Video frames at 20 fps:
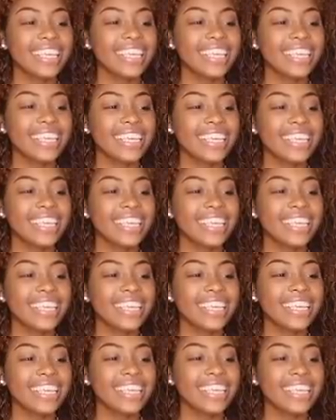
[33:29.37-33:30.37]

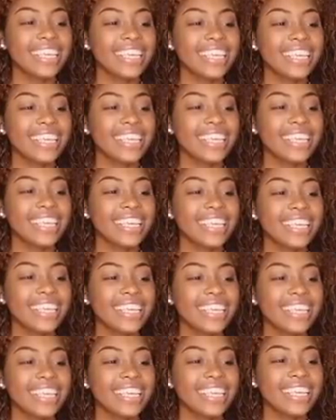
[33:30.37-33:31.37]

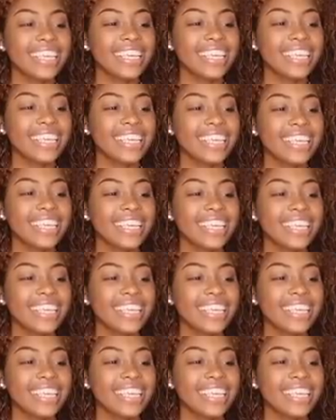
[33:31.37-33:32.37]

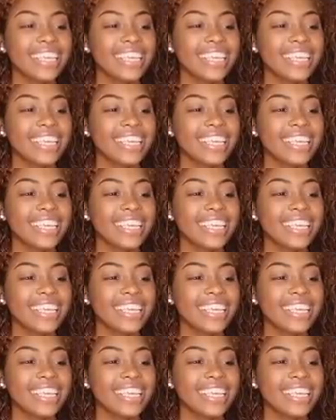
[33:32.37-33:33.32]
The person shown says nothing.